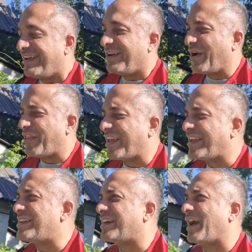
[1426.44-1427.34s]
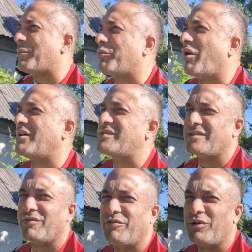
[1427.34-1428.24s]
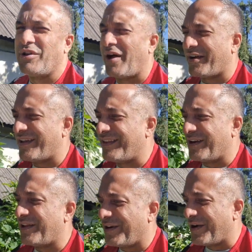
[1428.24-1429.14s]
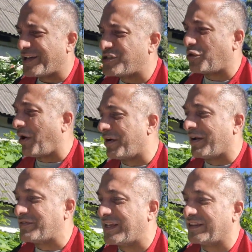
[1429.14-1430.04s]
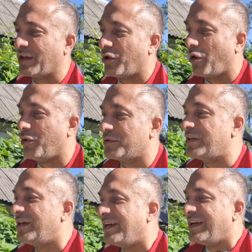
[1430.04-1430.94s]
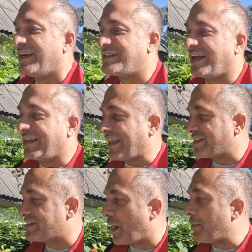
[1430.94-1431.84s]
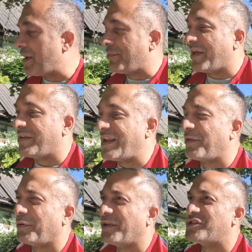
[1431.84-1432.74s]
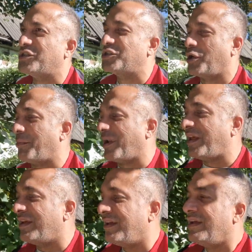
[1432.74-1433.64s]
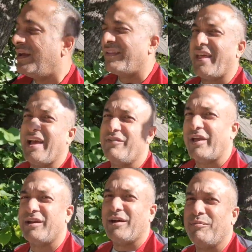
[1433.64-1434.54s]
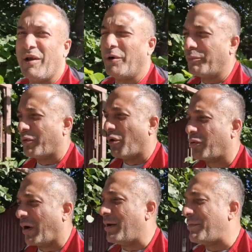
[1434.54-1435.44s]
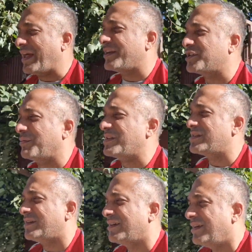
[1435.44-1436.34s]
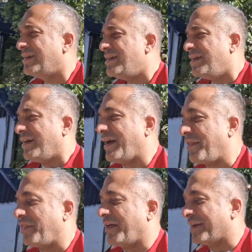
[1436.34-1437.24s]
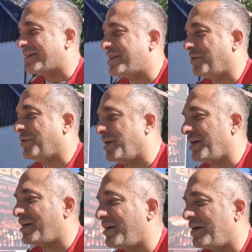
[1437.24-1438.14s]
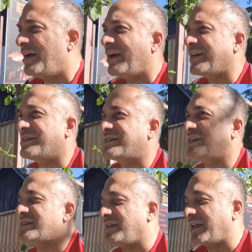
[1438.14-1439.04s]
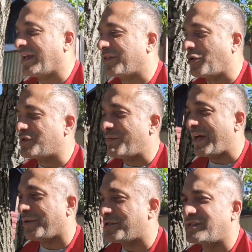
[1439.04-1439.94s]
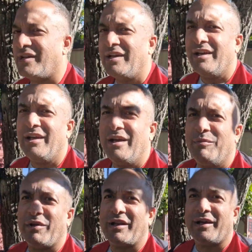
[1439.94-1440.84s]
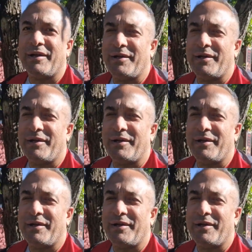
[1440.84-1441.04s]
You know, I think India got a bronze in the field hockey. They're not strong enough to get the gold. It's like that's dominated by the Netherlands and Germany. They have like a better program management, I think, to consistently get those medals. But